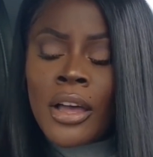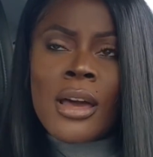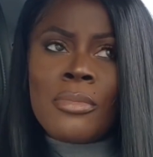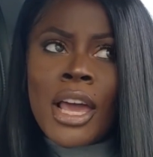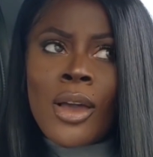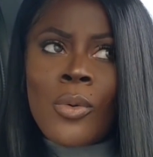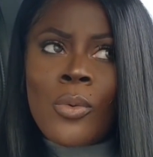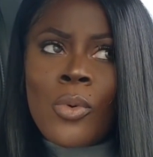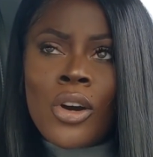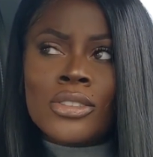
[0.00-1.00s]
And I'm like,
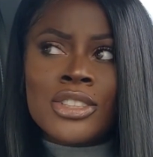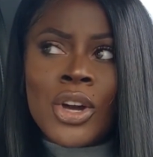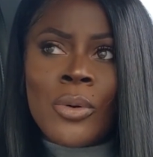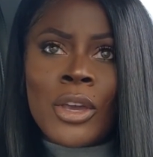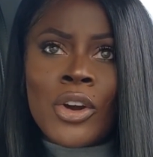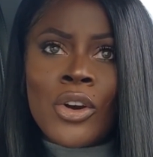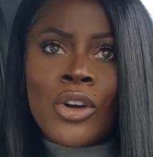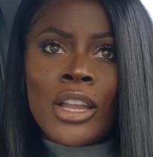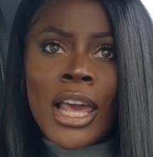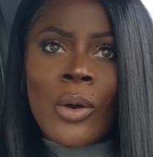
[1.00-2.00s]
what is going
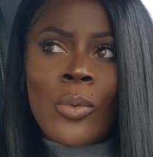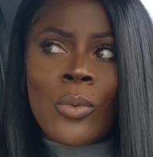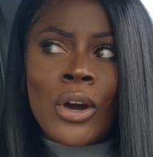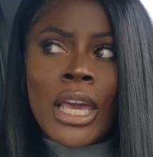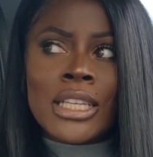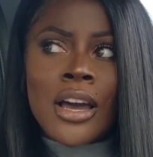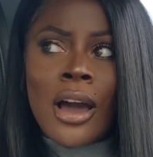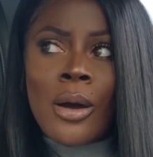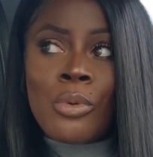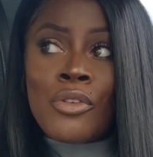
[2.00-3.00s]
on? Like, what is
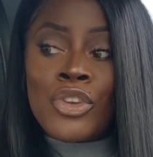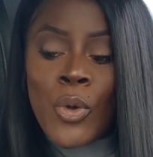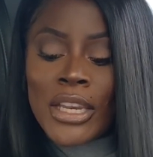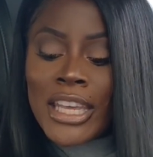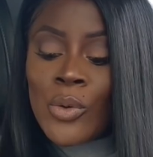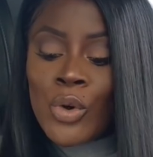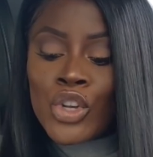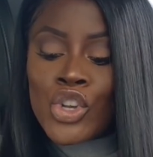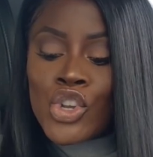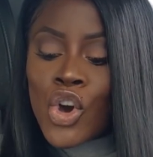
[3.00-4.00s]
up with you? And he
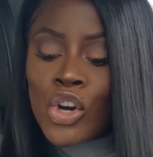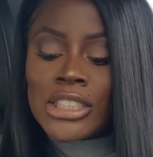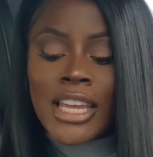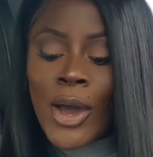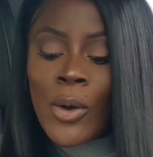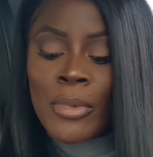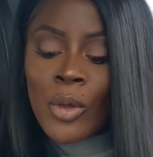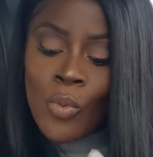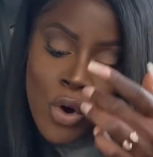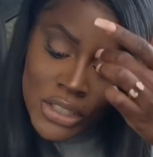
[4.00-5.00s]
would not tell
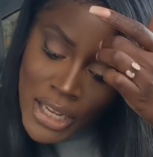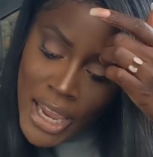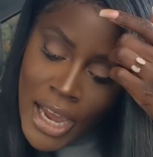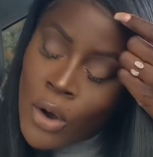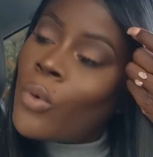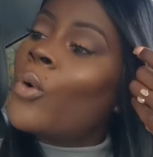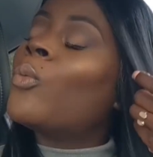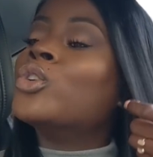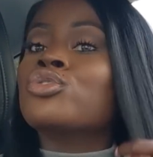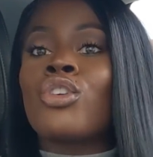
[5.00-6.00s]
me what the hell
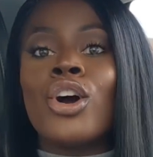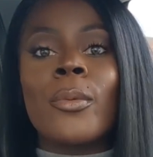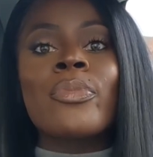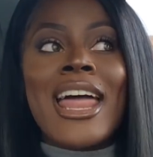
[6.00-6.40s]
was wrong.